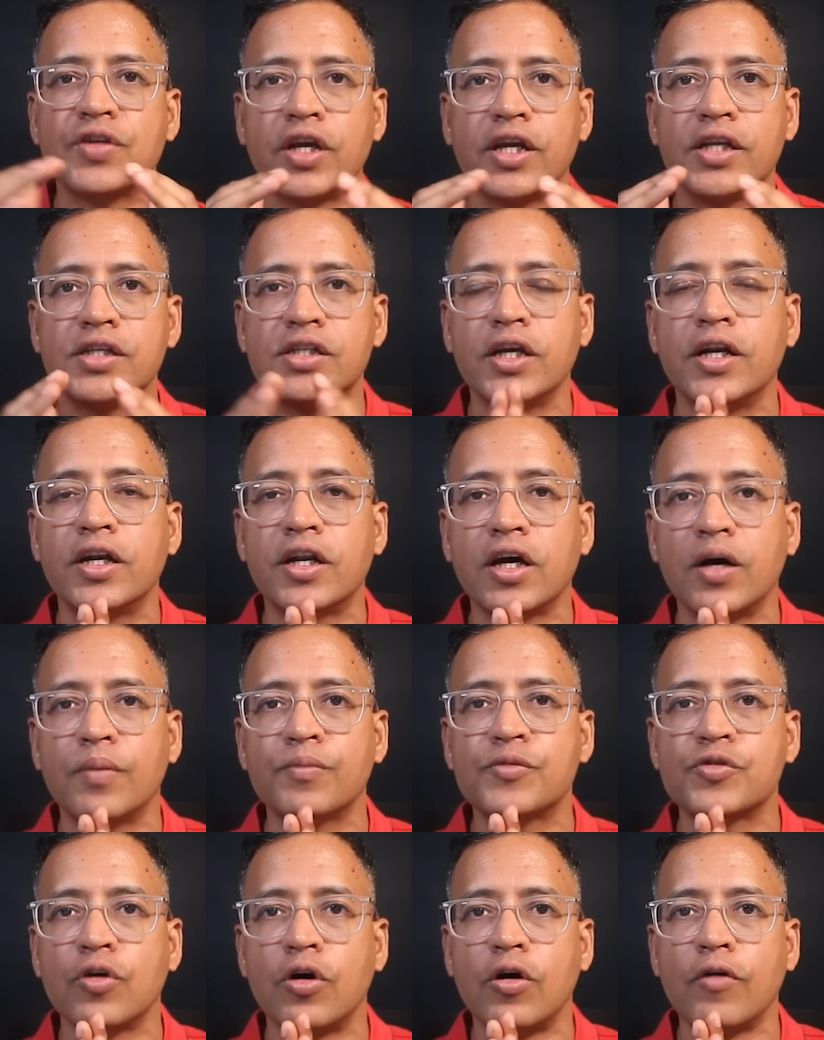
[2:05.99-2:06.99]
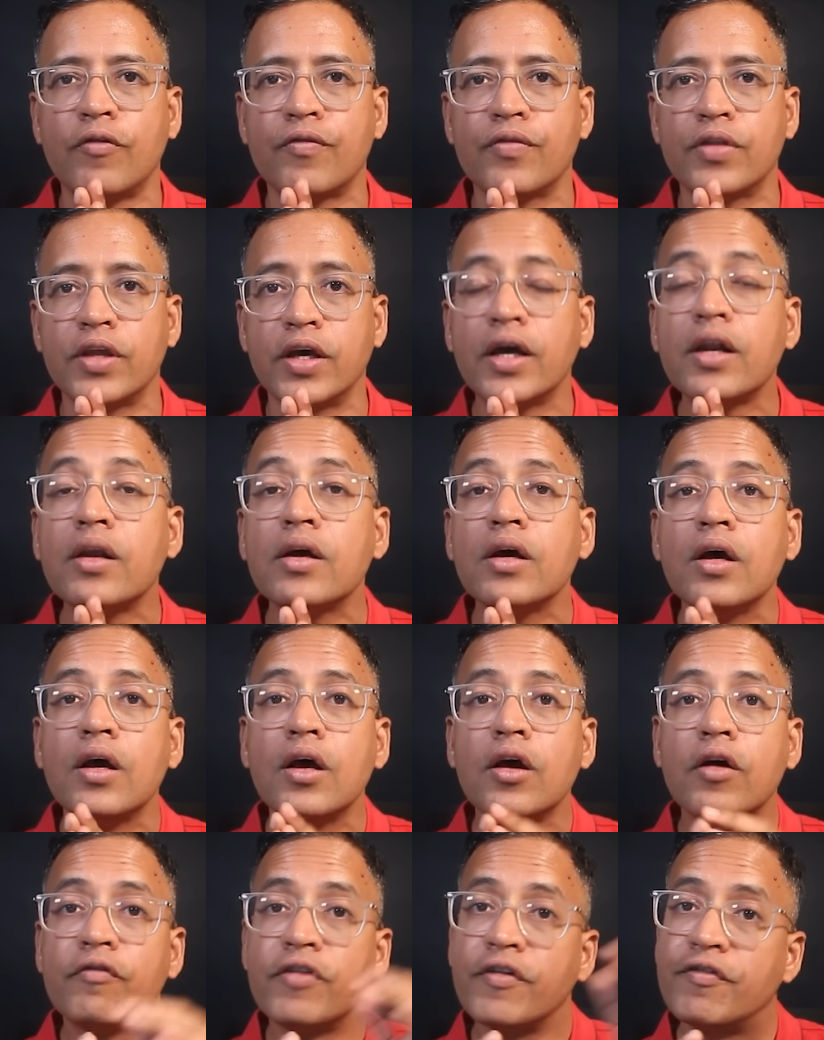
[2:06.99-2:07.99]
range in terms of their
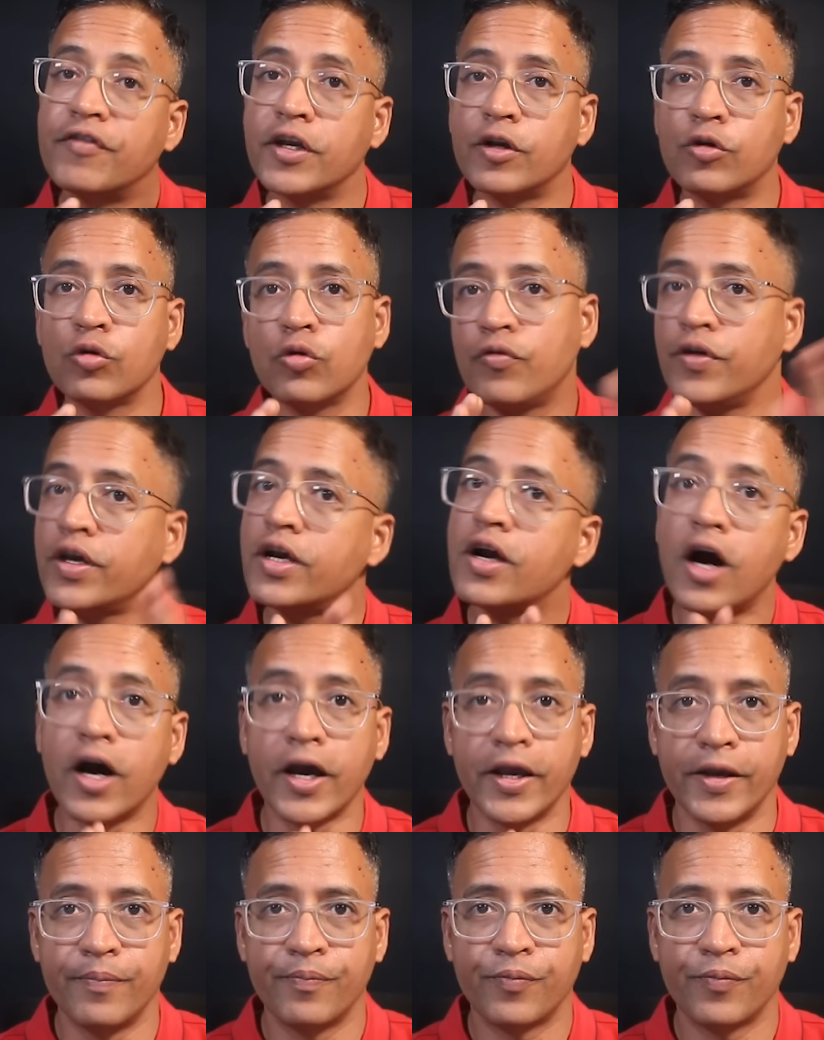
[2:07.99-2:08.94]
52-week high.